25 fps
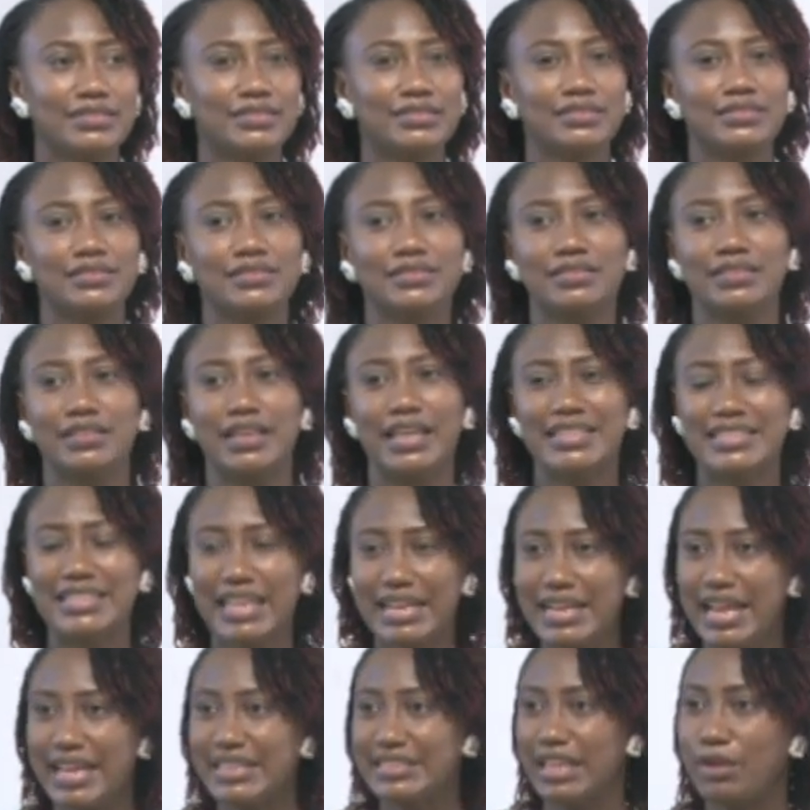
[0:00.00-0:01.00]
It's a
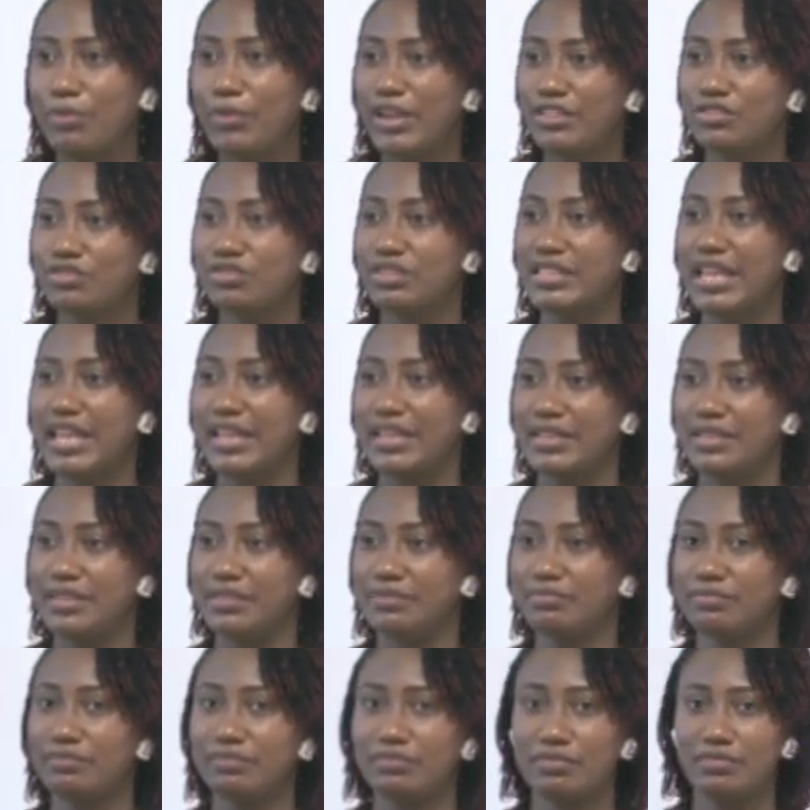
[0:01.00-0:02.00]
nicer way to say.
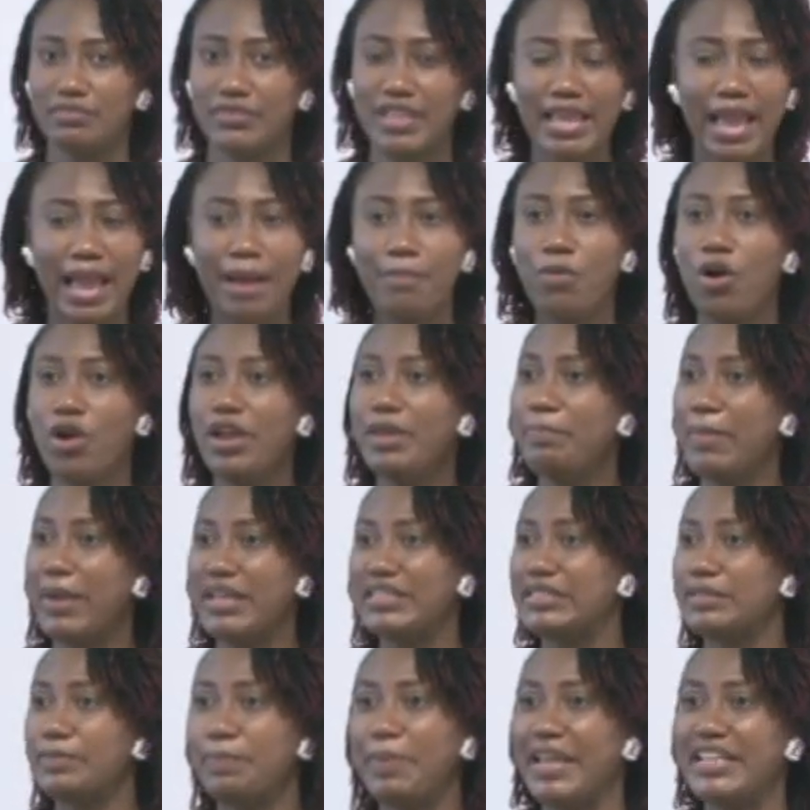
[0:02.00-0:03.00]
They are more
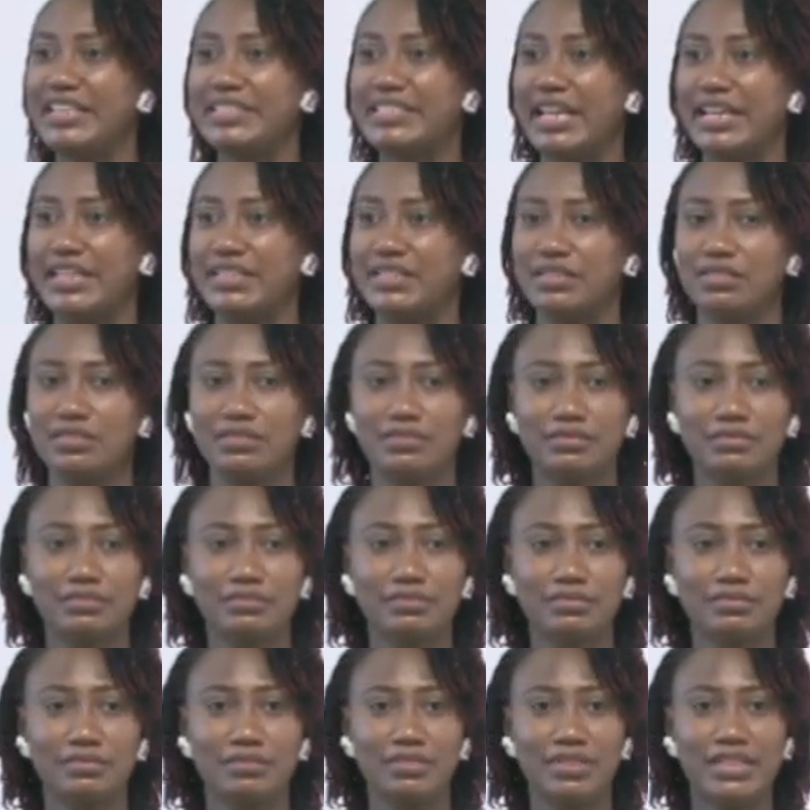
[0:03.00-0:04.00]
emancipated.
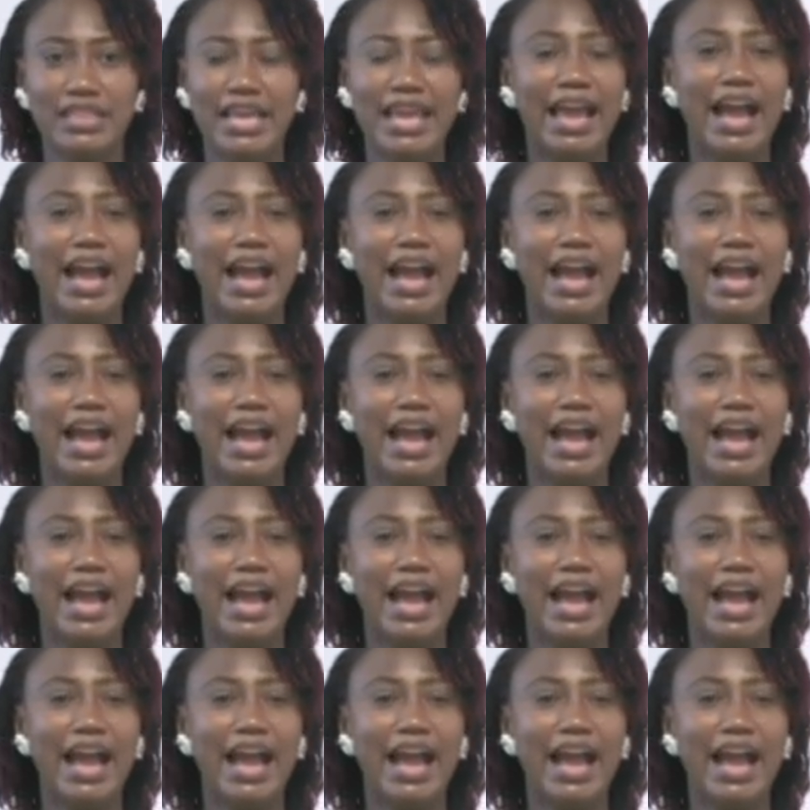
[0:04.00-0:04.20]
They have